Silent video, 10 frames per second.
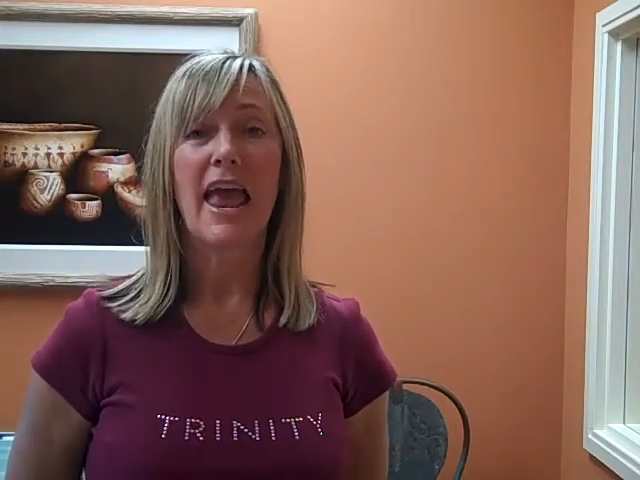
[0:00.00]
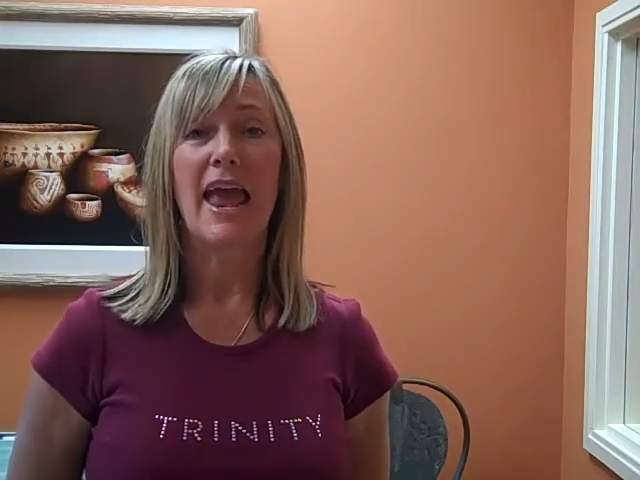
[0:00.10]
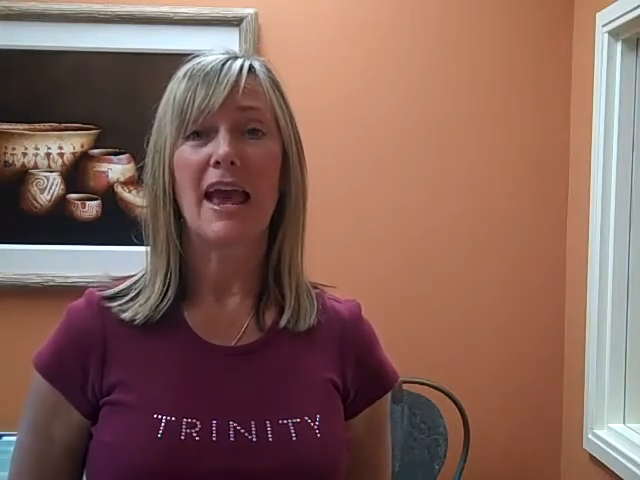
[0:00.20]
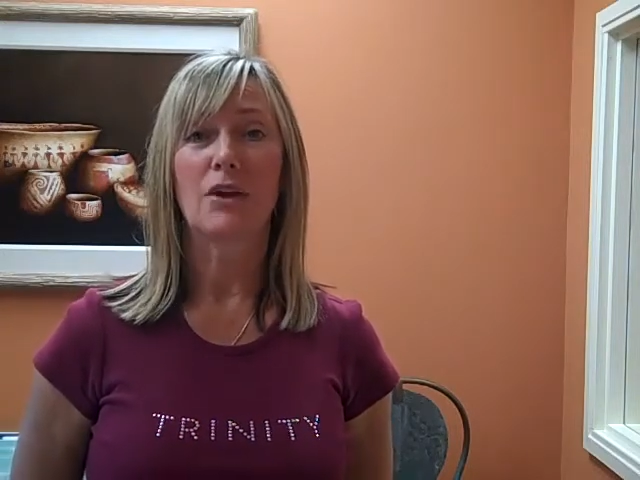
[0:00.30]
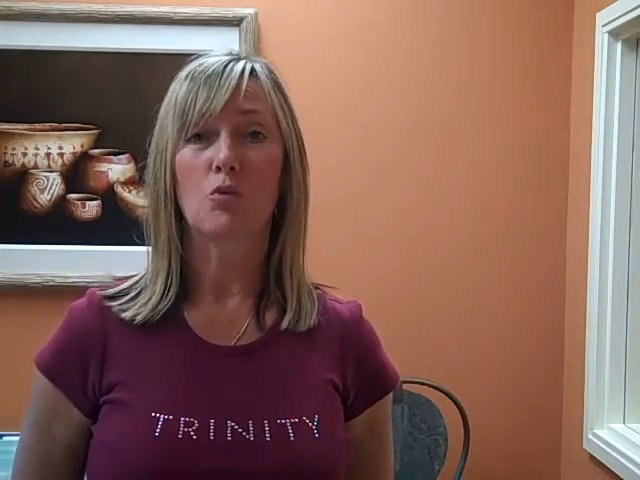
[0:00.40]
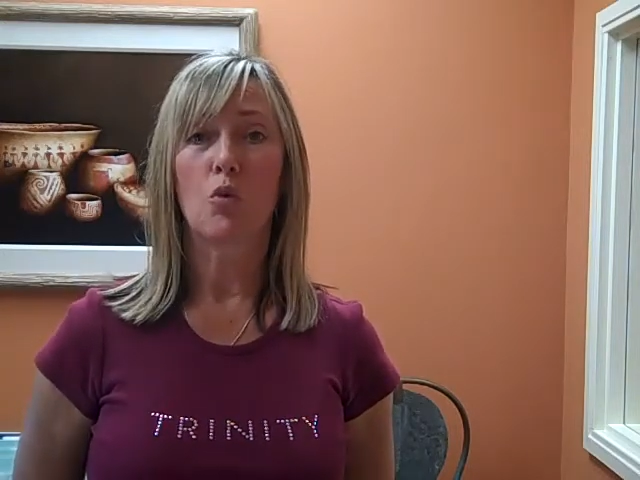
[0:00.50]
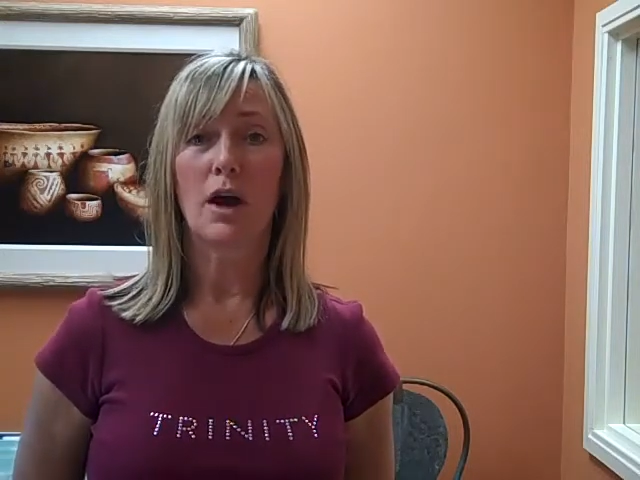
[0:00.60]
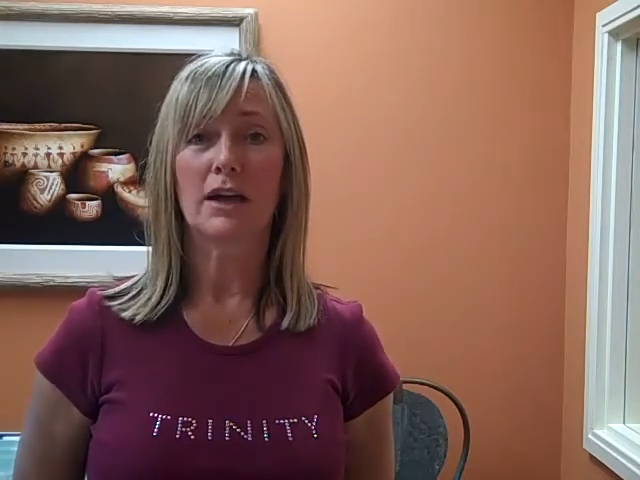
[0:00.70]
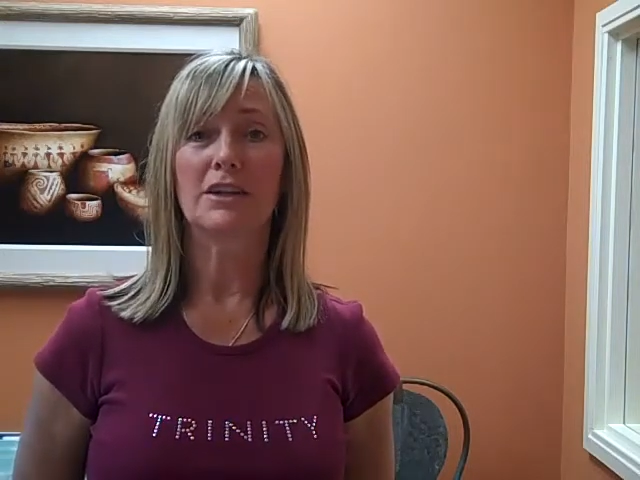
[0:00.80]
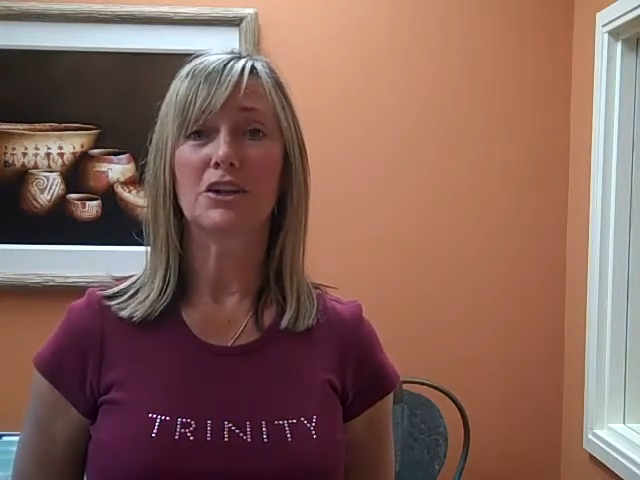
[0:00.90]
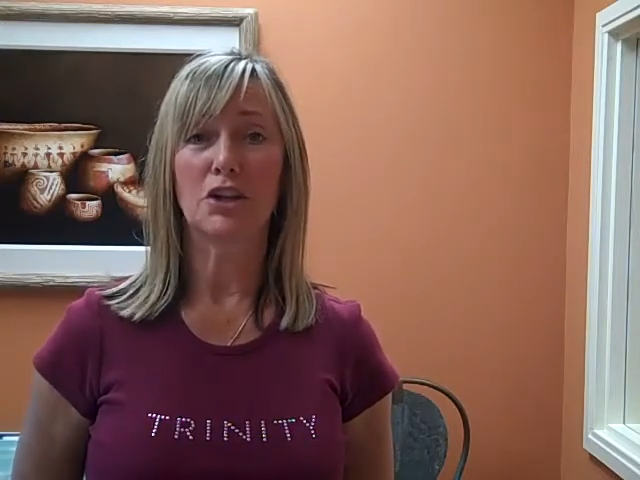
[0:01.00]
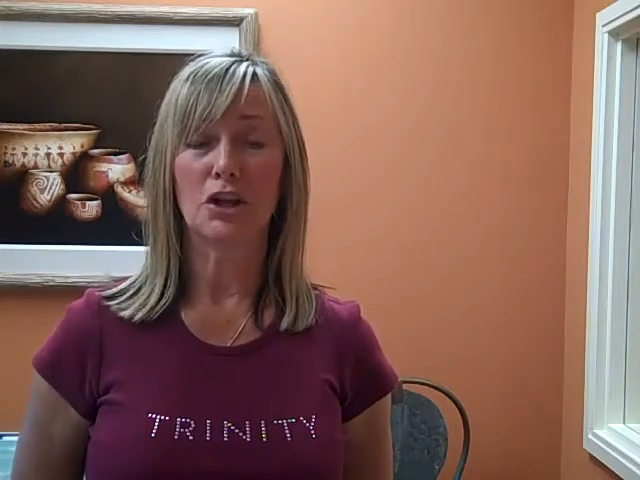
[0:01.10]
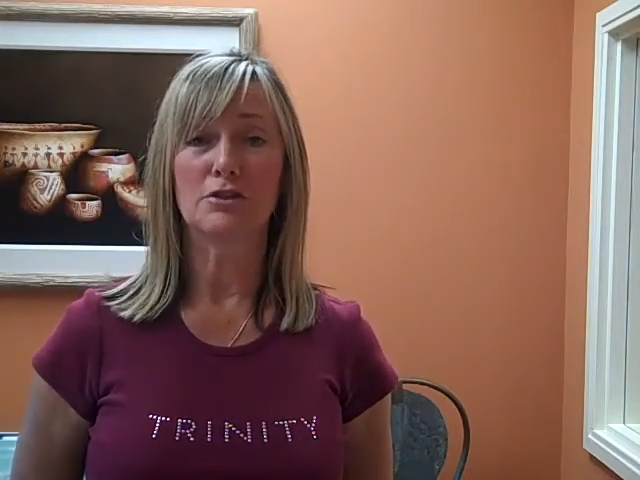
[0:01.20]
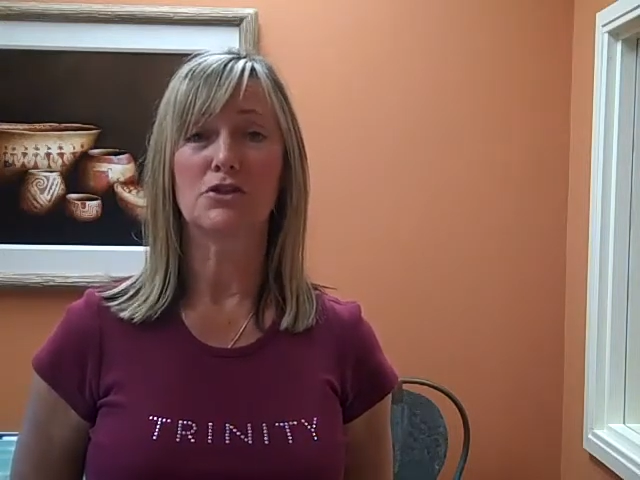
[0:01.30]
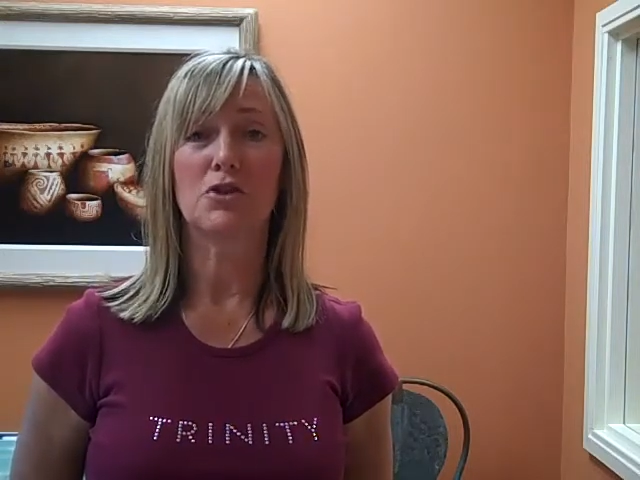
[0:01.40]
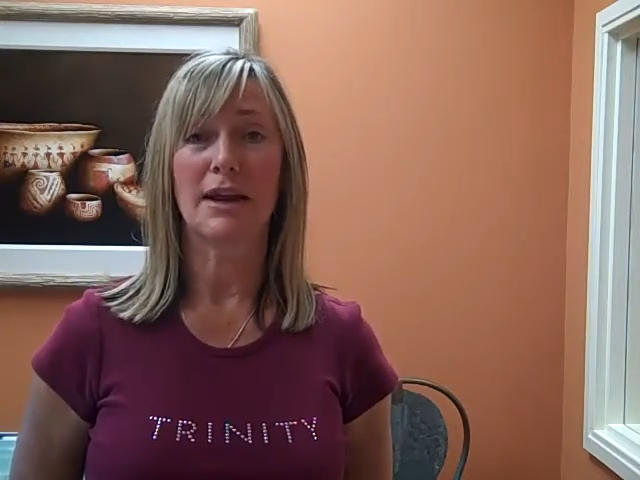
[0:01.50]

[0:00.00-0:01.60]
and one closed